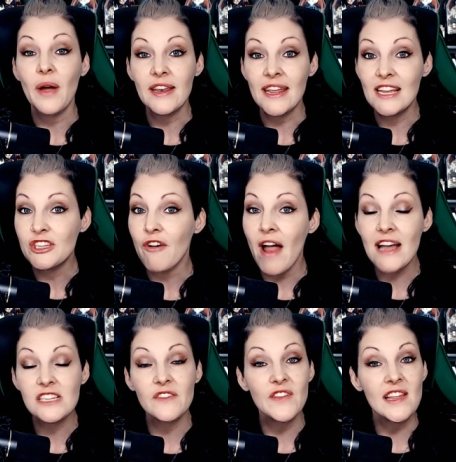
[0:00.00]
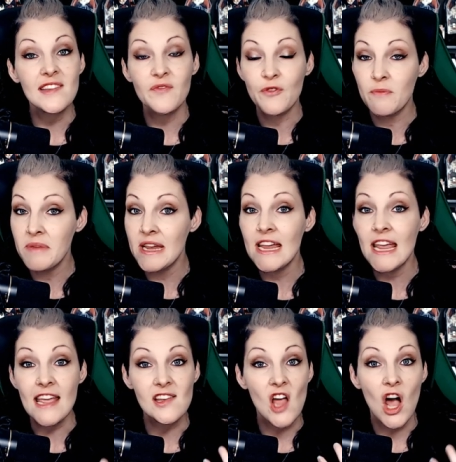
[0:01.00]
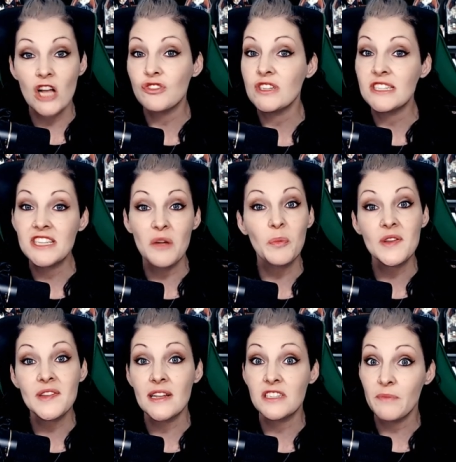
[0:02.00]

And interactiveness for me is 110% in my